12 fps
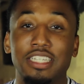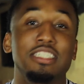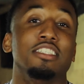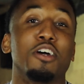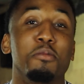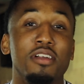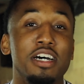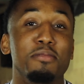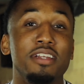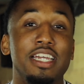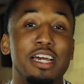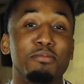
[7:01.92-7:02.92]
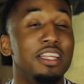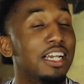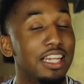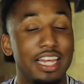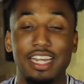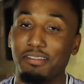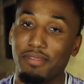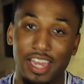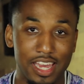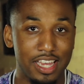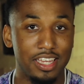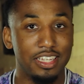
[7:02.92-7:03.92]
basically sobered up then. I'm thinking like,
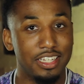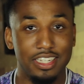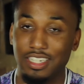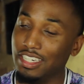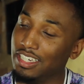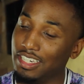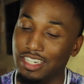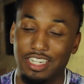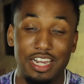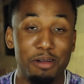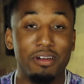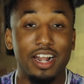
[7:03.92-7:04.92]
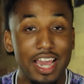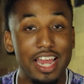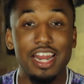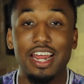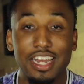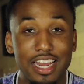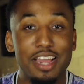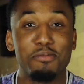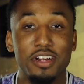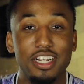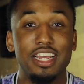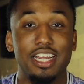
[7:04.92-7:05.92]
man, I'm glad I did not
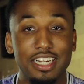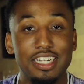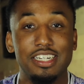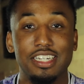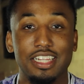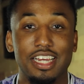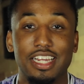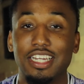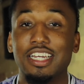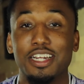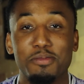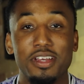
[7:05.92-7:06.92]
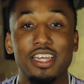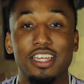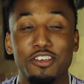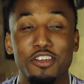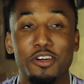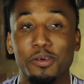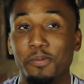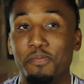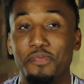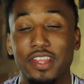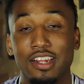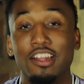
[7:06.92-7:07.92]
bring that gun. Like it could have been, you know,
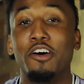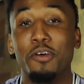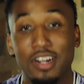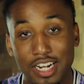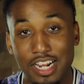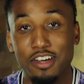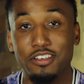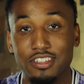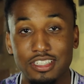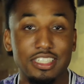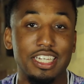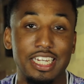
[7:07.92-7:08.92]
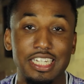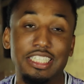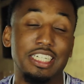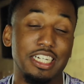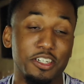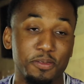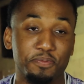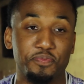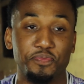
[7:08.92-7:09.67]
longer that I was in jail.